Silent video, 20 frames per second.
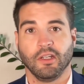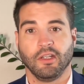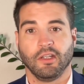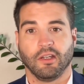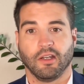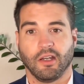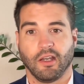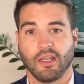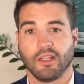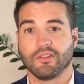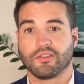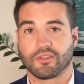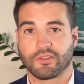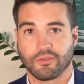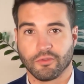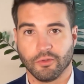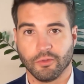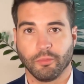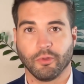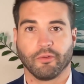and
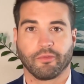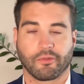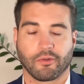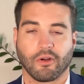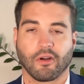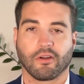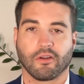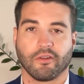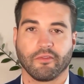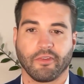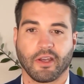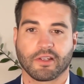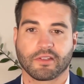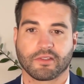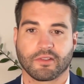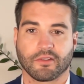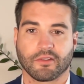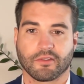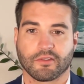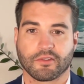suitable for our
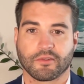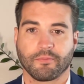investors.